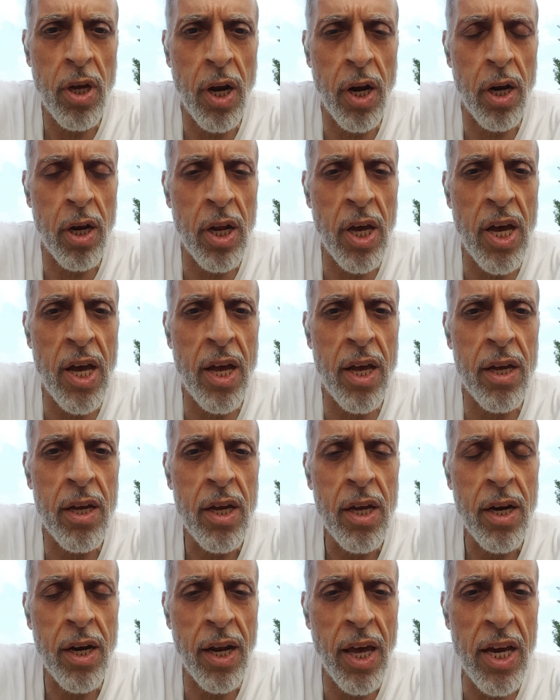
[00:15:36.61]
Allah
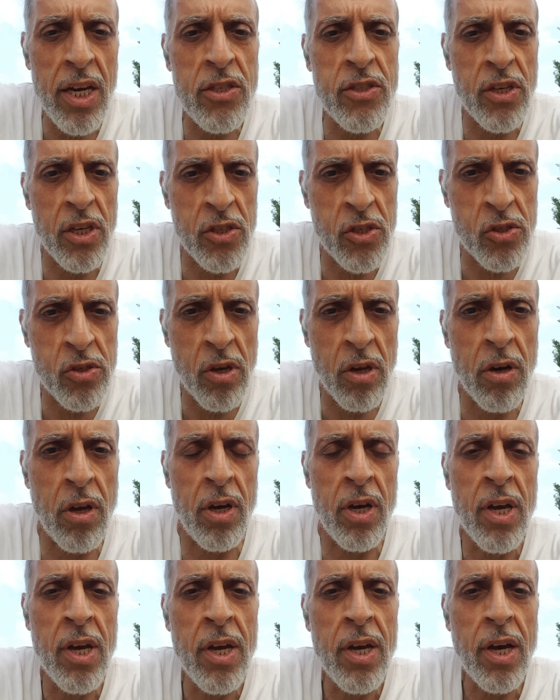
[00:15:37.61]
likes a sulh,
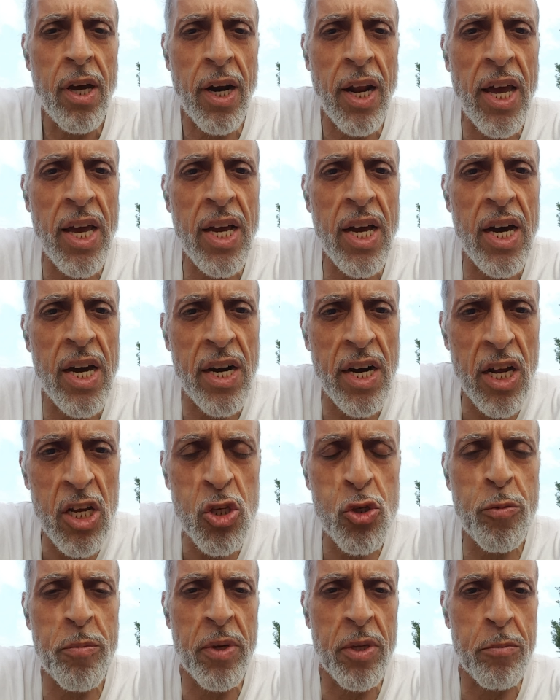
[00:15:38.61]
like
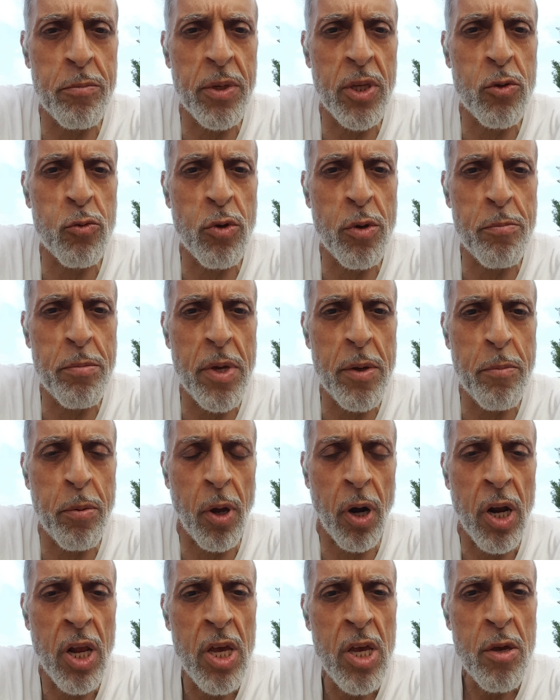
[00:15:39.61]
arrangement between
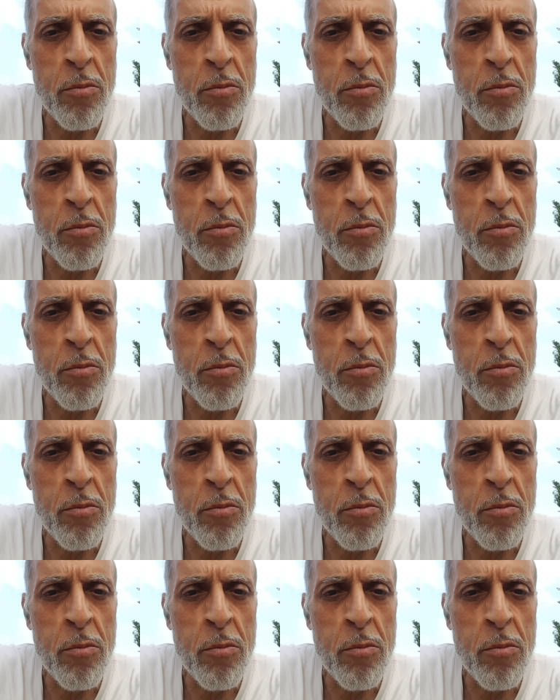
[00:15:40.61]
people,